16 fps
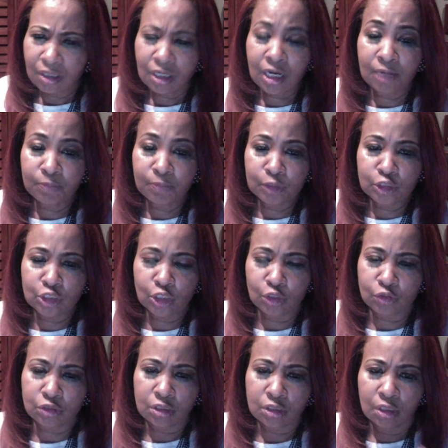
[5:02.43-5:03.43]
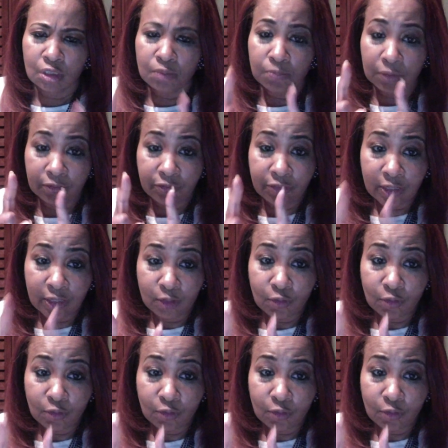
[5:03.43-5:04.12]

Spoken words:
come to church, but they'll